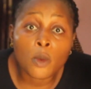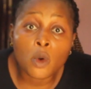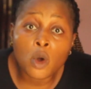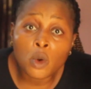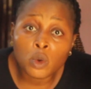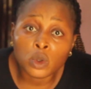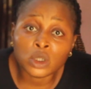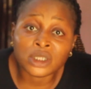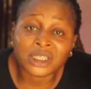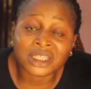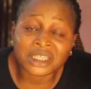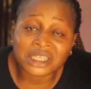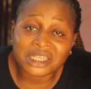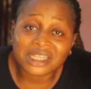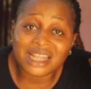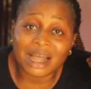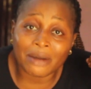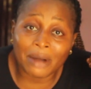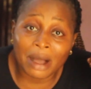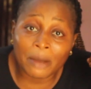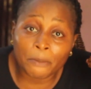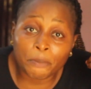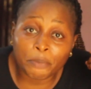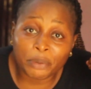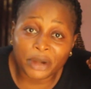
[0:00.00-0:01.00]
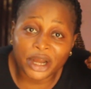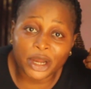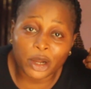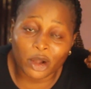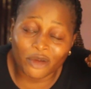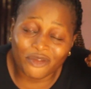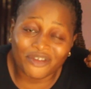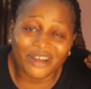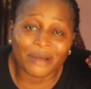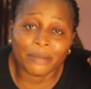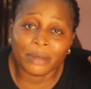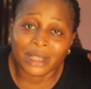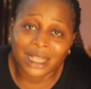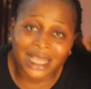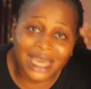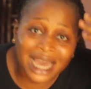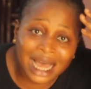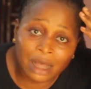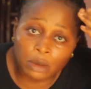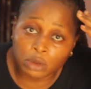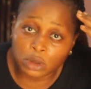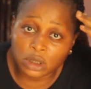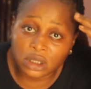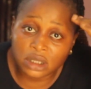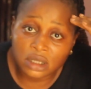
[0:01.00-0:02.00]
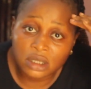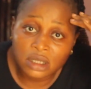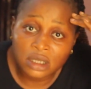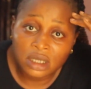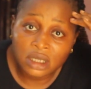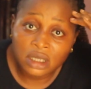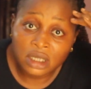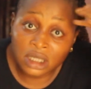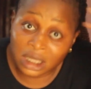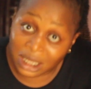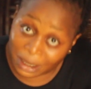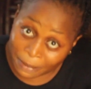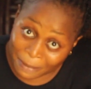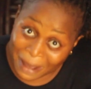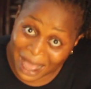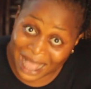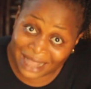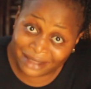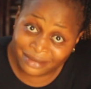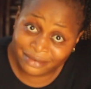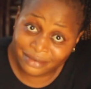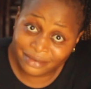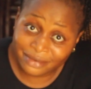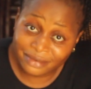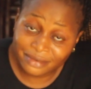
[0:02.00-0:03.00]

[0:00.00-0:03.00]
who will sit down and pray your family out? The man?